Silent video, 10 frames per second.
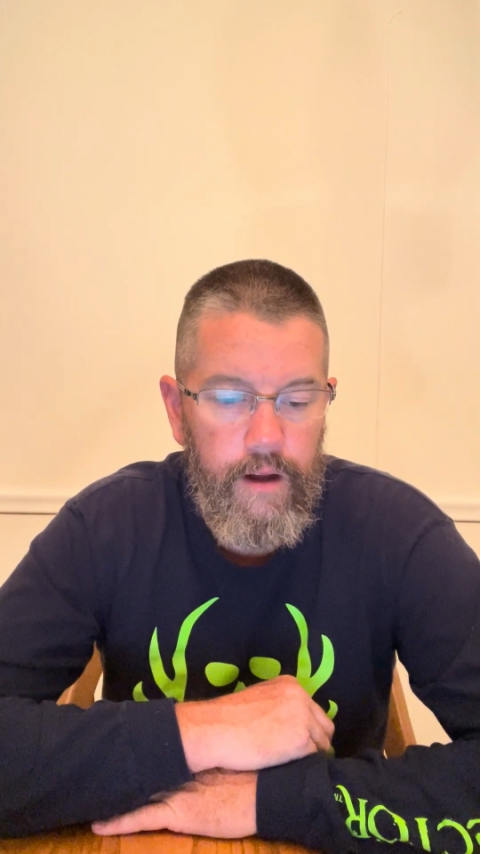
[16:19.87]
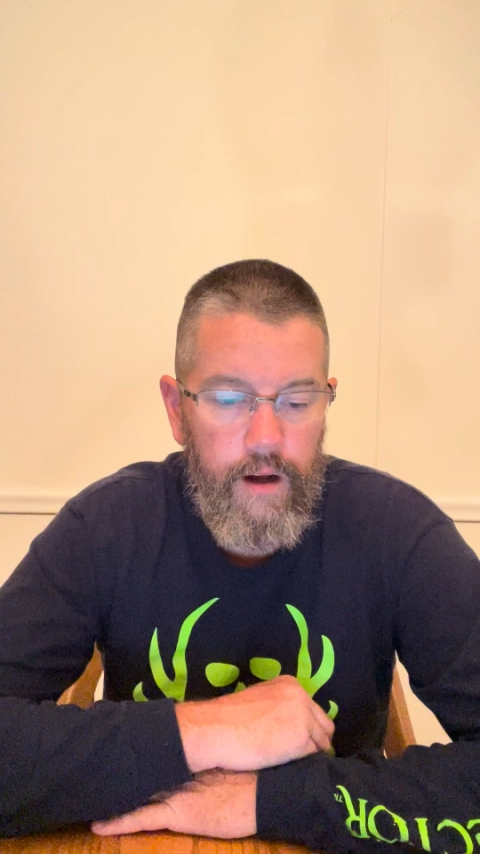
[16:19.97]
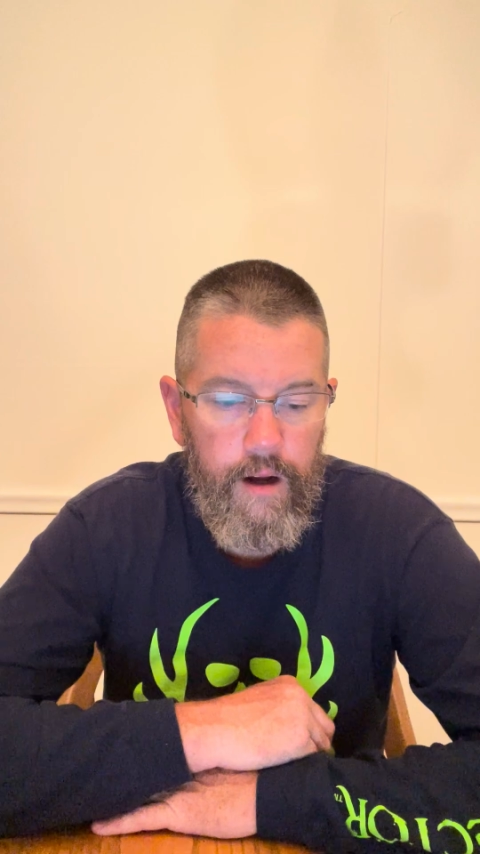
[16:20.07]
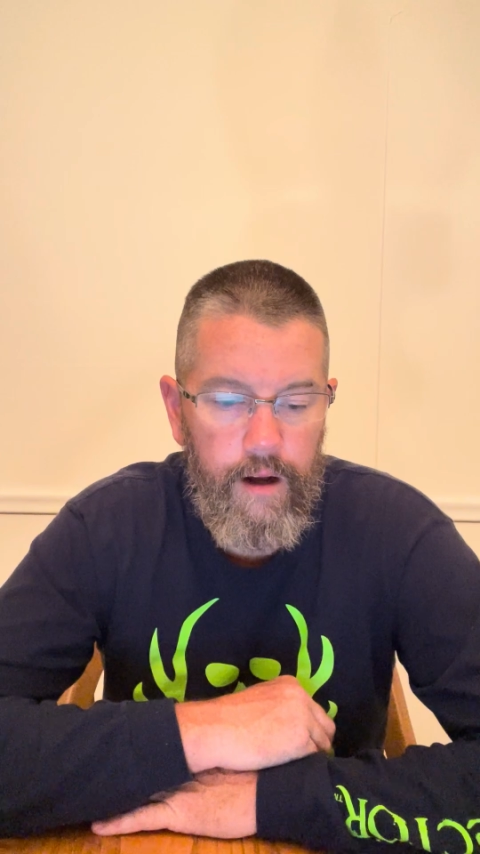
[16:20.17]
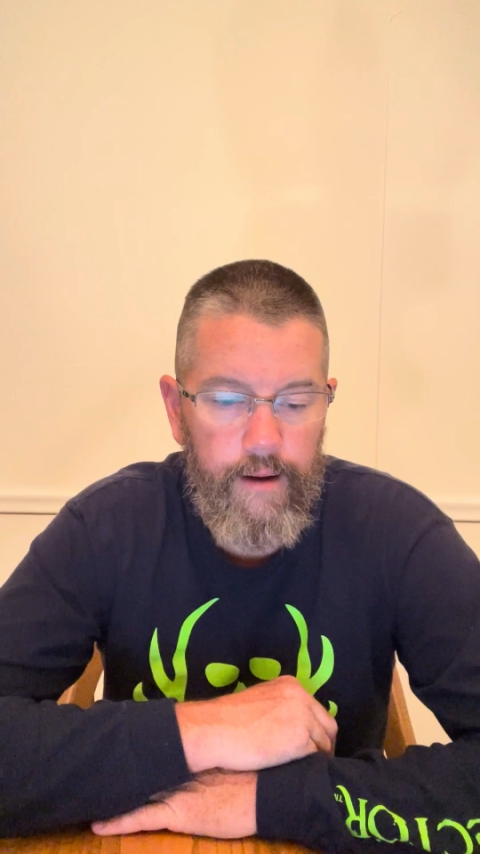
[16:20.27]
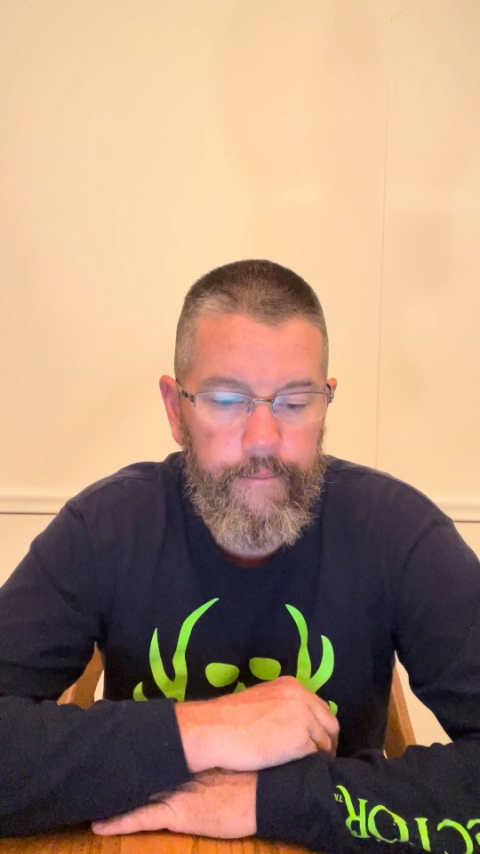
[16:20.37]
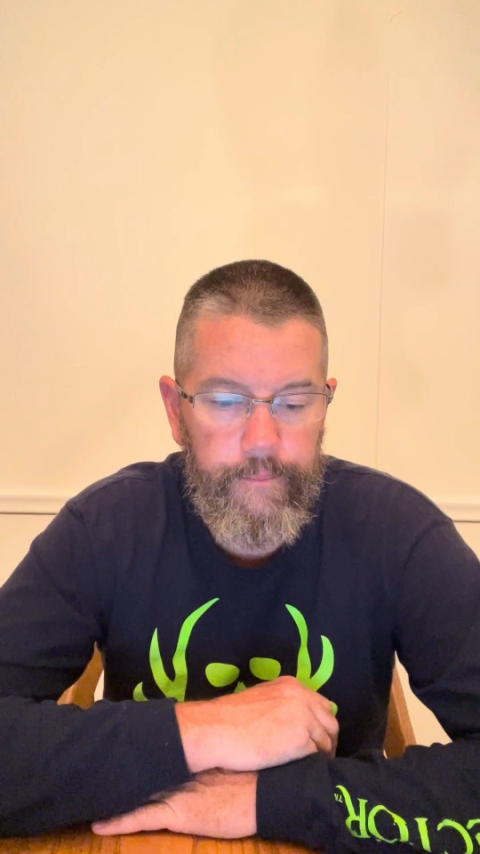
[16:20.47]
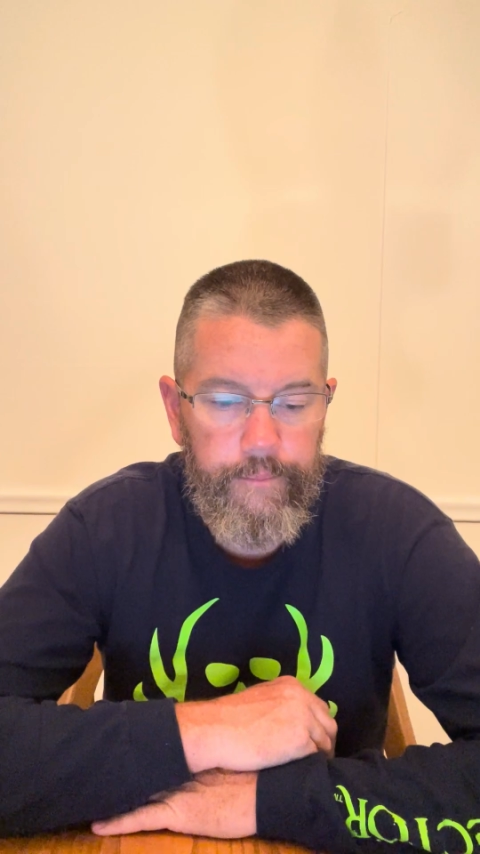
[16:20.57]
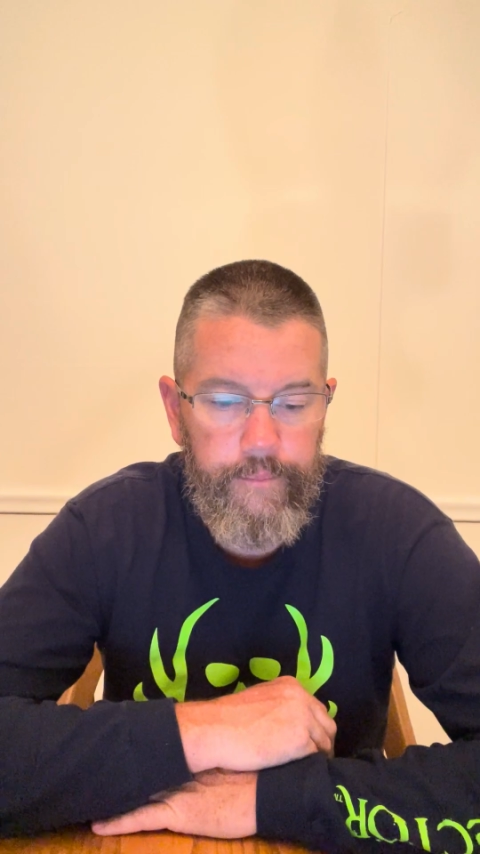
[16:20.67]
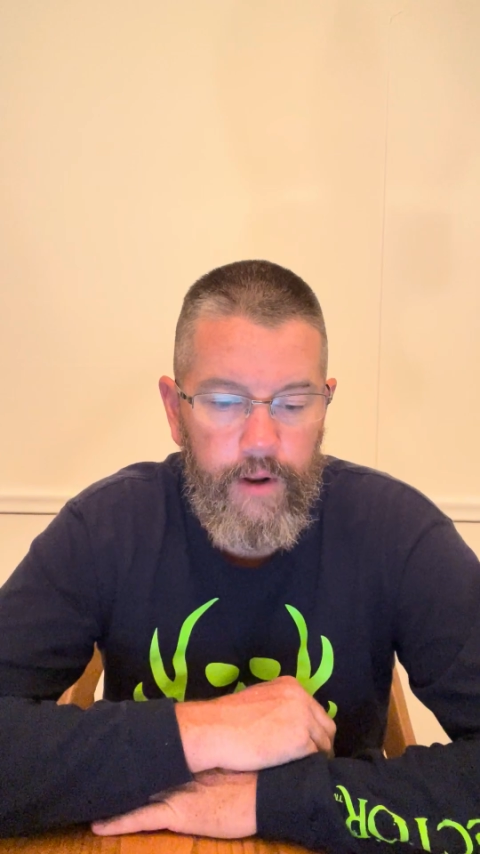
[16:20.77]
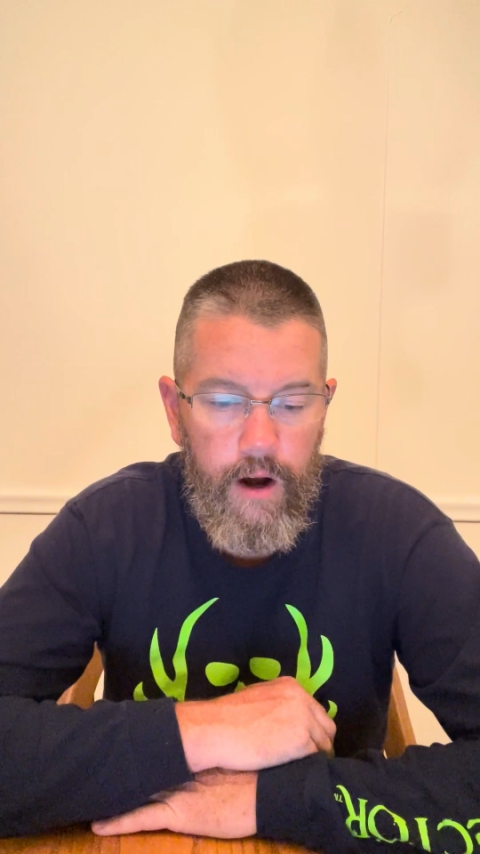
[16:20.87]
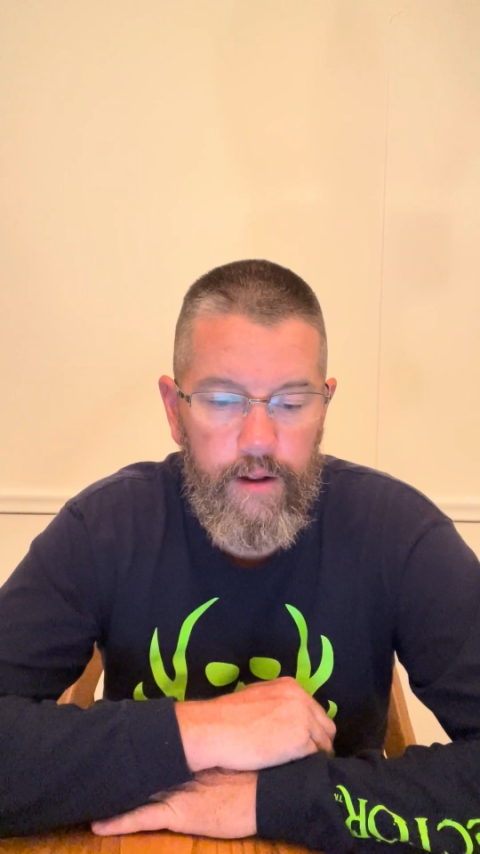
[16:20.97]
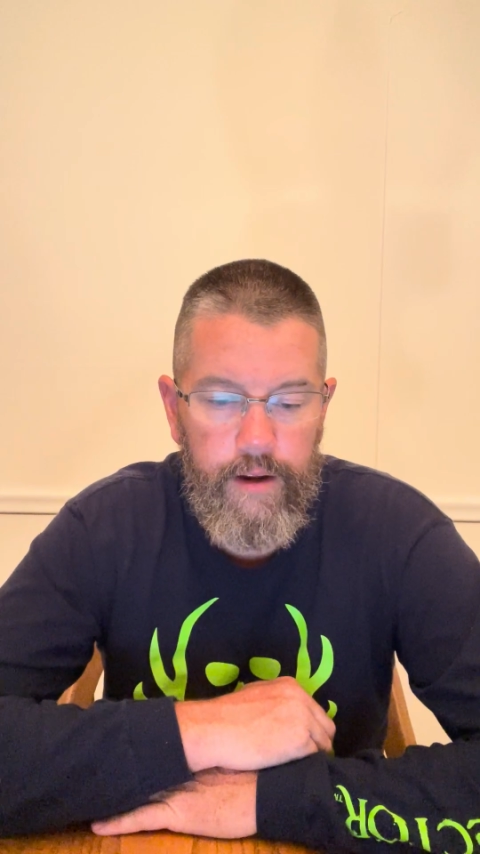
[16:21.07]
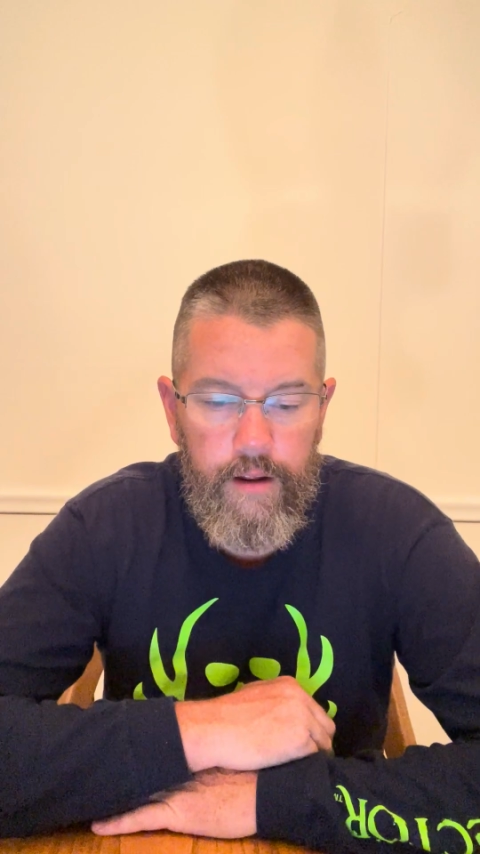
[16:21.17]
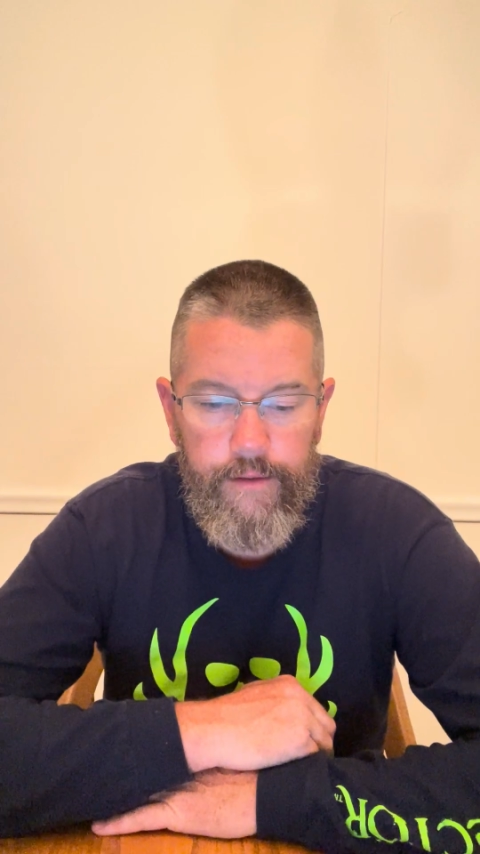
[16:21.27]
All
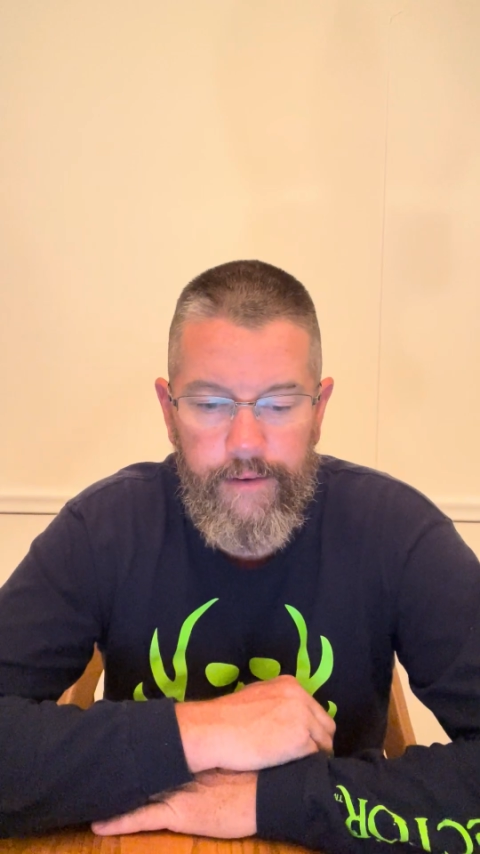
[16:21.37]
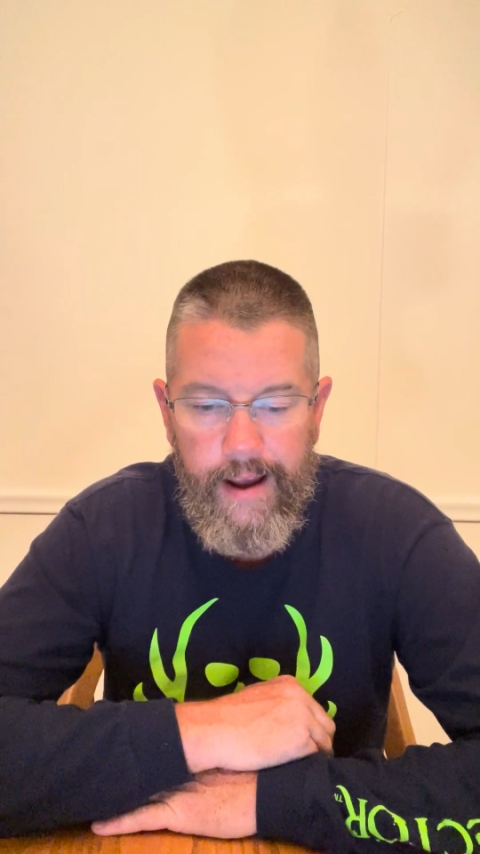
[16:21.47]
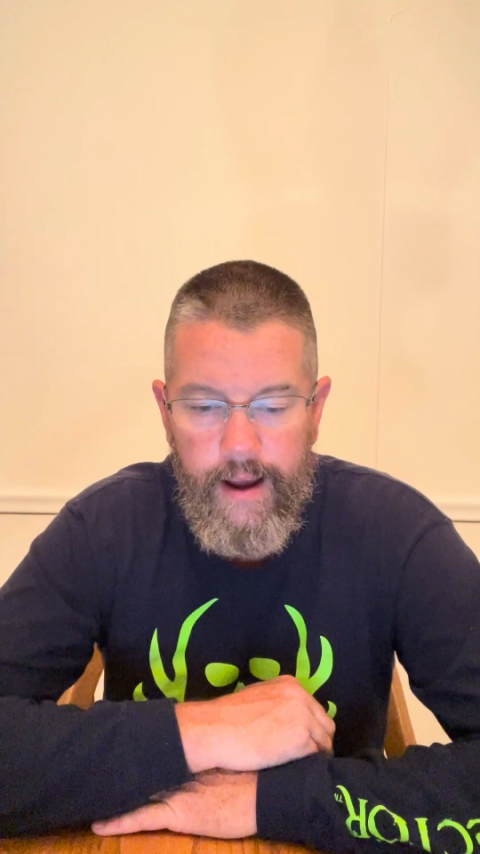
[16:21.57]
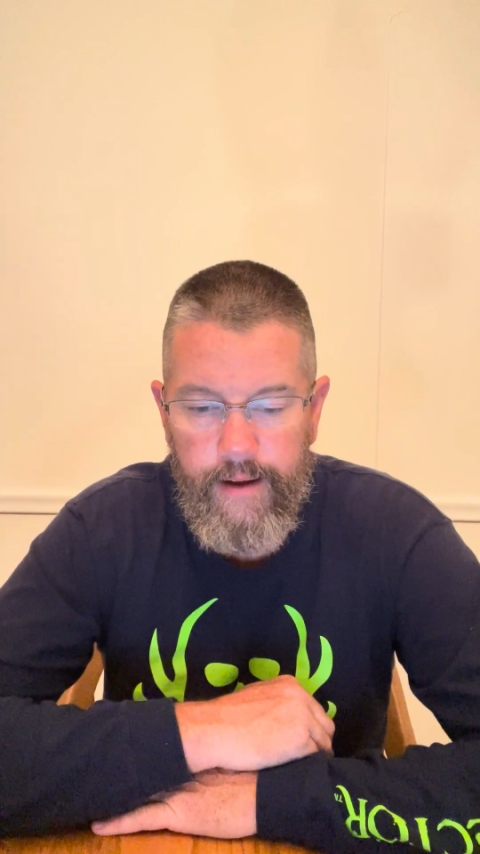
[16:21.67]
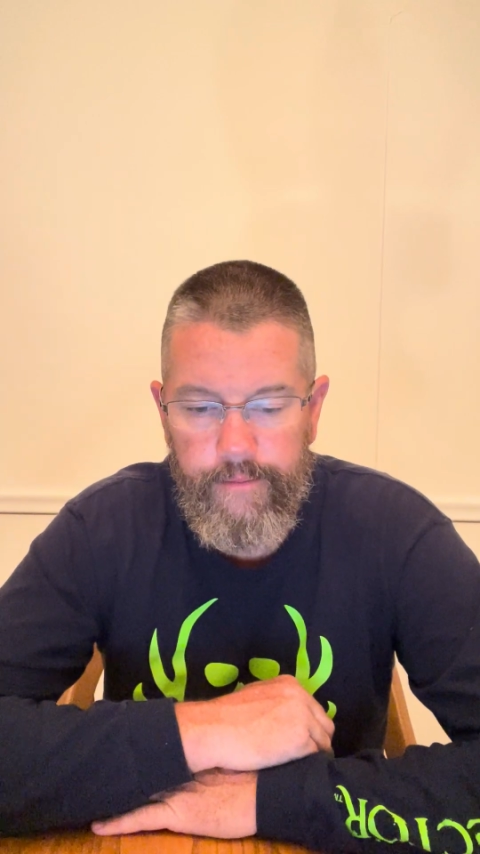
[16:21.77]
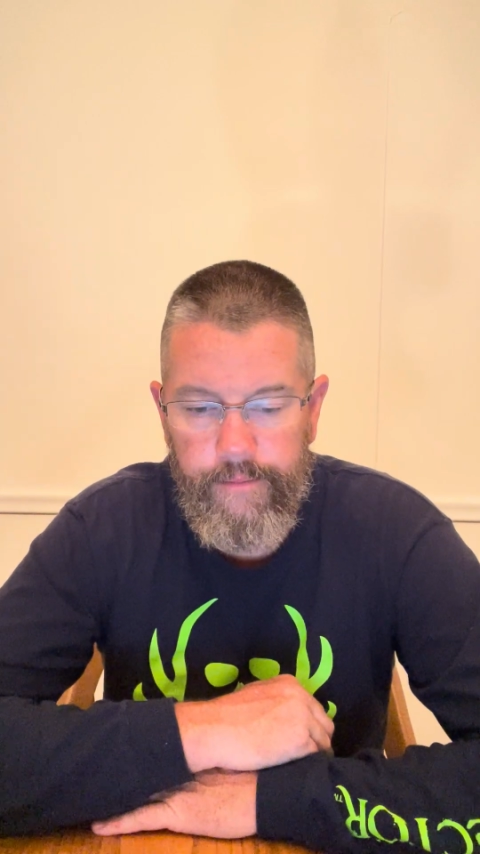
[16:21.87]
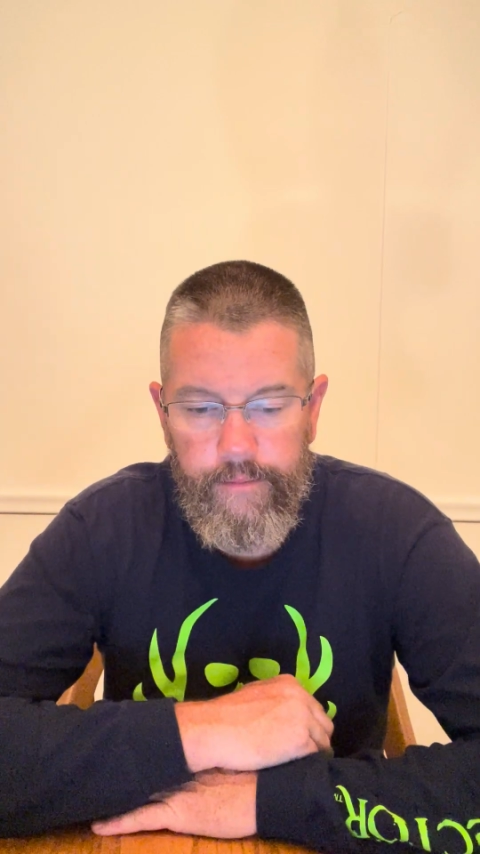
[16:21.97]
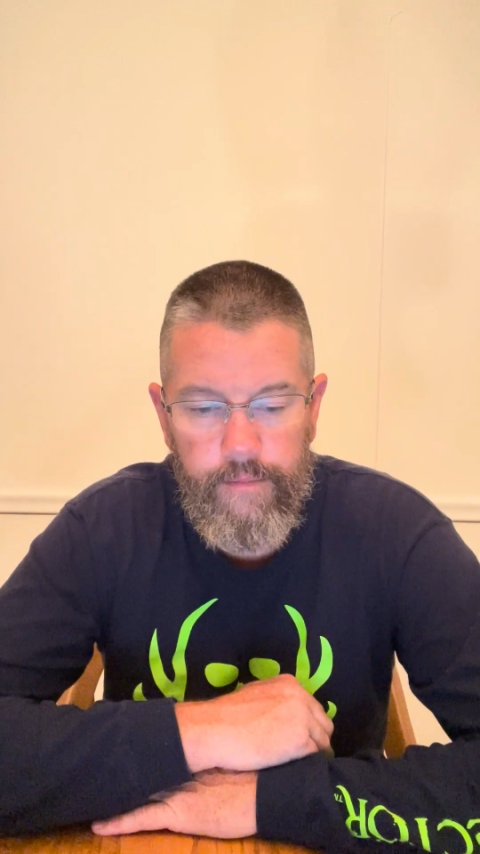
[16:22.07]
the other fat,